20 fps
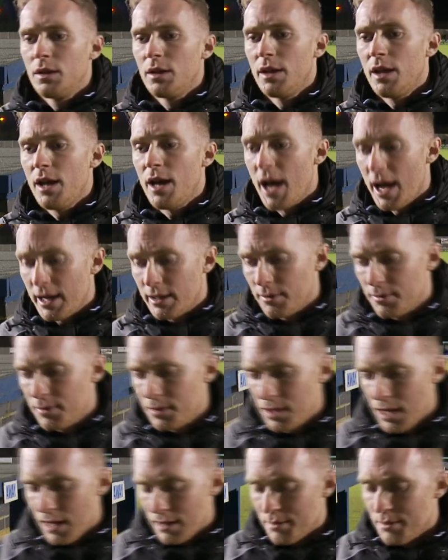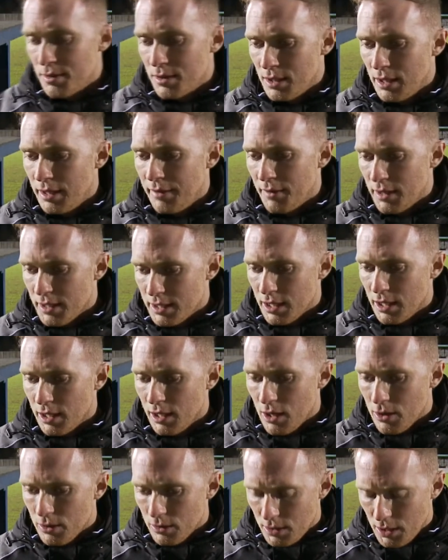Yeah, Adam's leaving. He's going
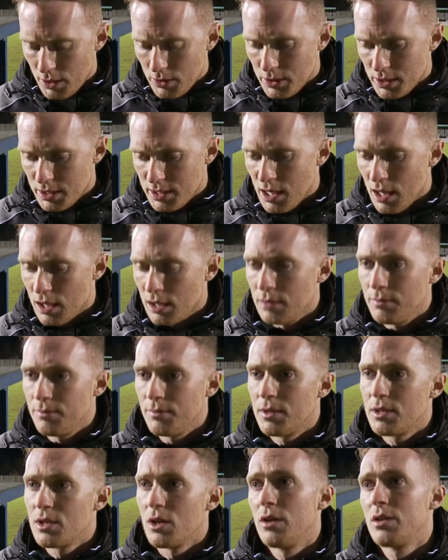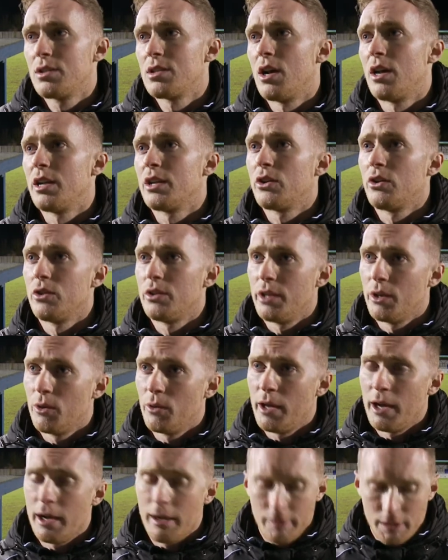to go to Sutton. He's signed a good deal
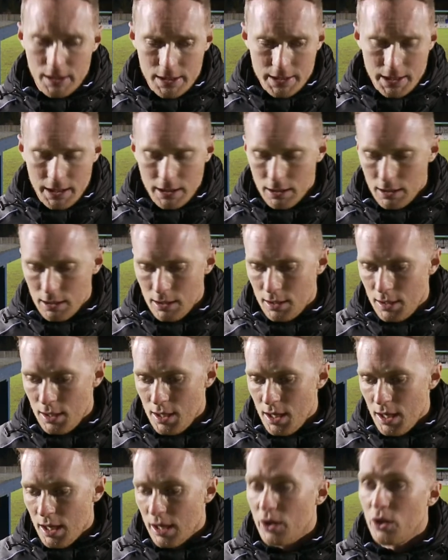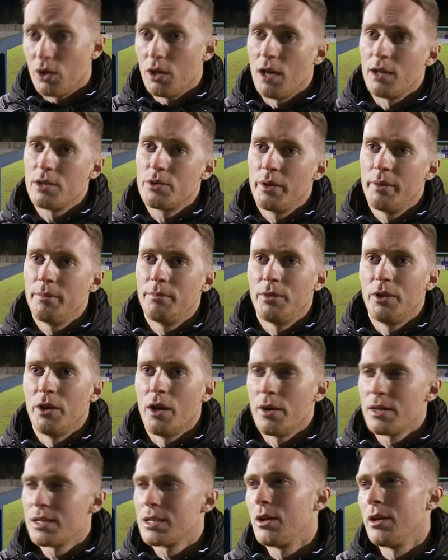there, and he's going to. And good luck to him.
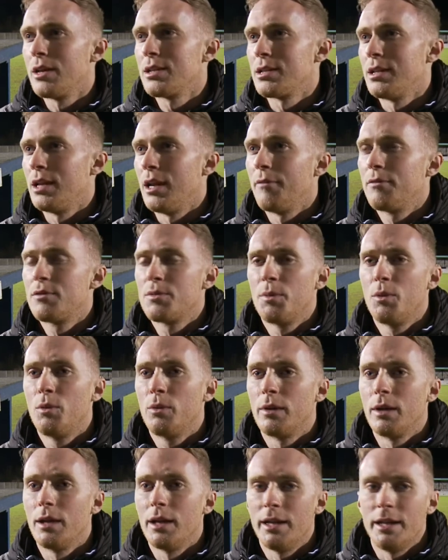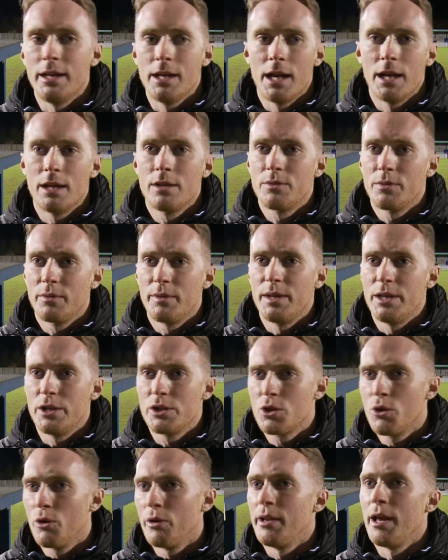It's inevitable that in the end, when you're
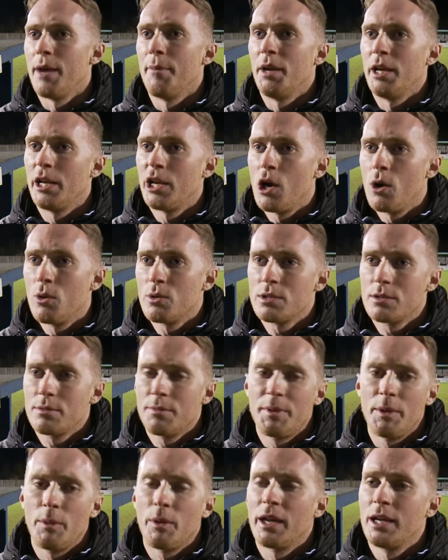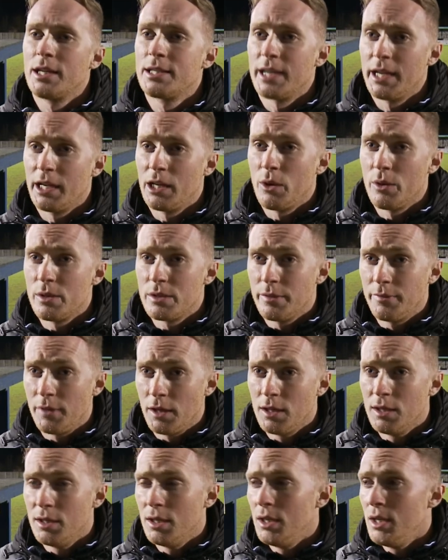scoring that many goals, people are going to take notice of
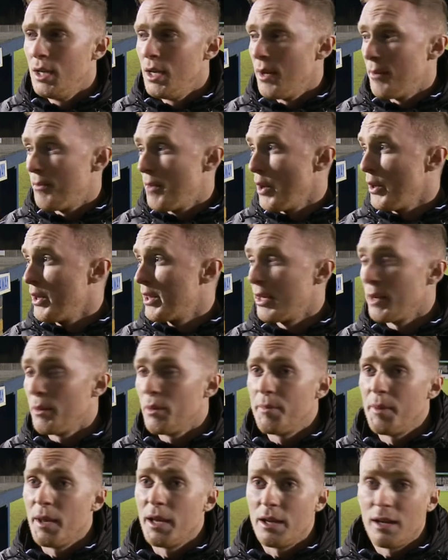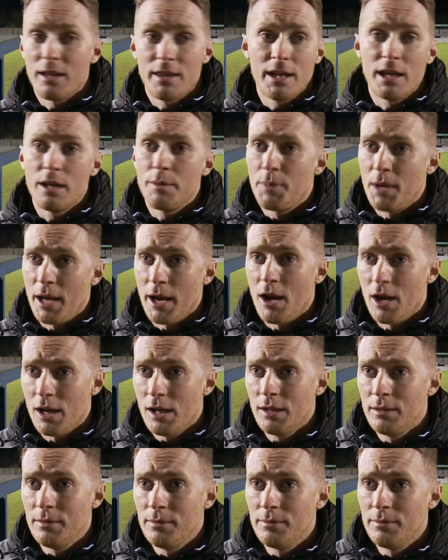you. My only thing would be that I think he'd play higher.